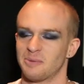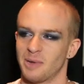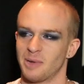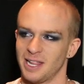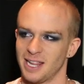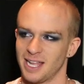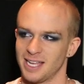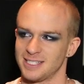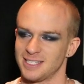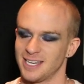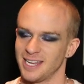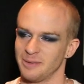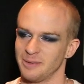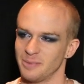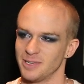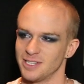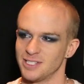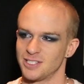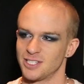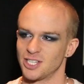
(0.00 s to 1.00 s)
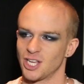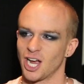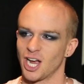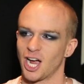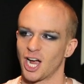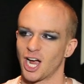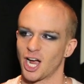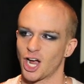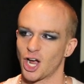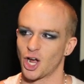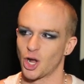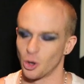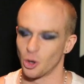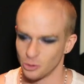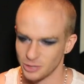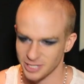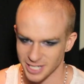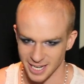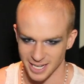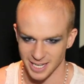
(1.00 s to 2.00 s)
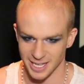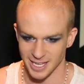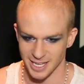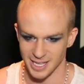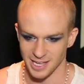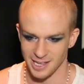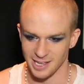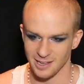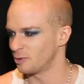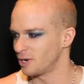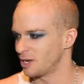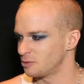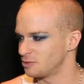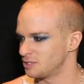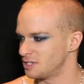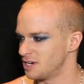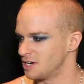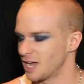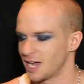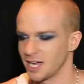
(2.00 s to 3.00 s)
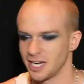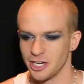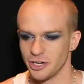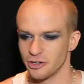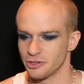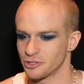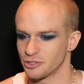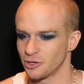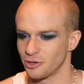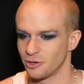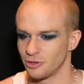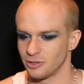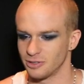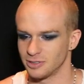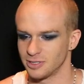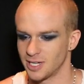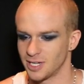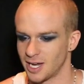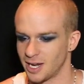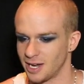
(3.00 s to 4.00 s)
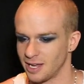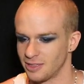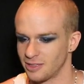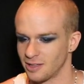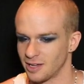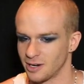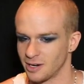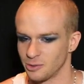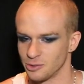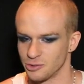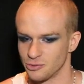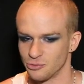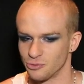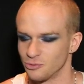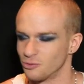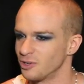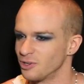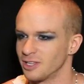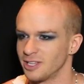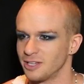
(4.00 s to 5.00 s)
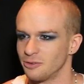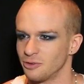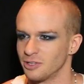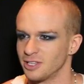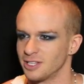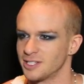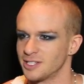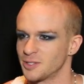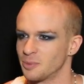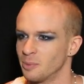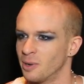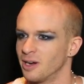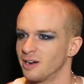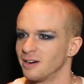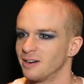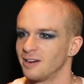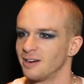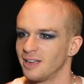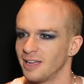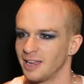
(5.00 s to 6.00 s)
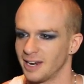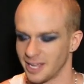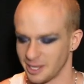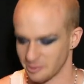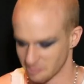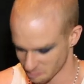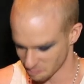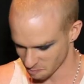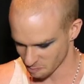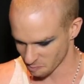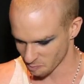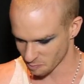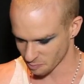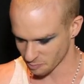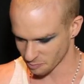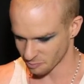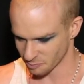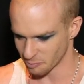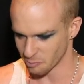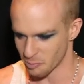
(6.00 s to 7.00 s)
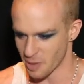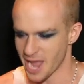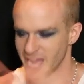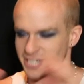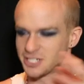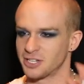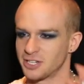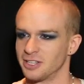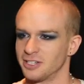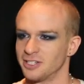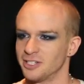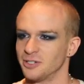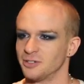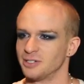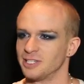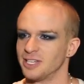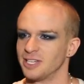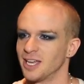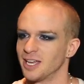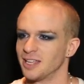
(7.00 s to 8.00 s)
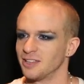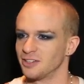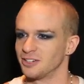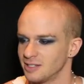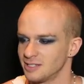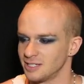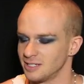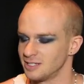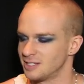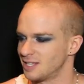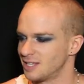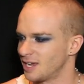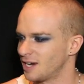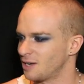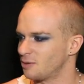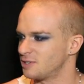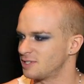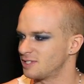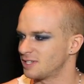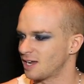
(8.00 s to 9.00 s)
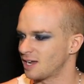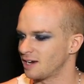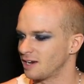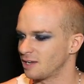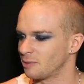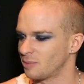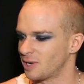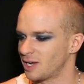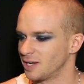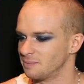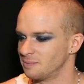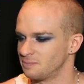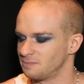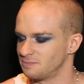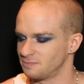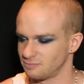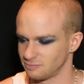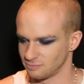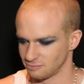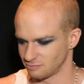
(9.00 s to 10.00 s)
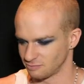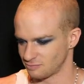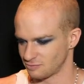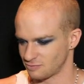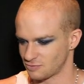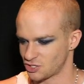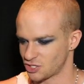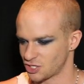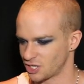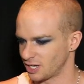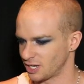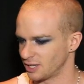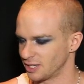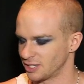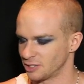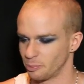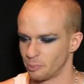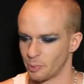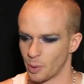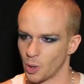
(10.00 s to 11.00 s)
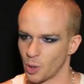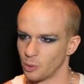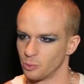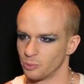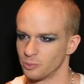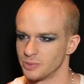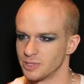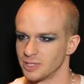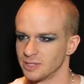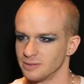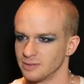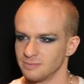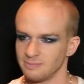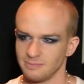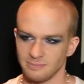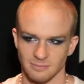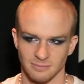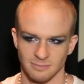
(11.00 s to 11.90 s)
My last name is Koteki. When I was nine years old, I thought I was really, really smart and I mashed the two together. Since then, I was signing my shitty little poems and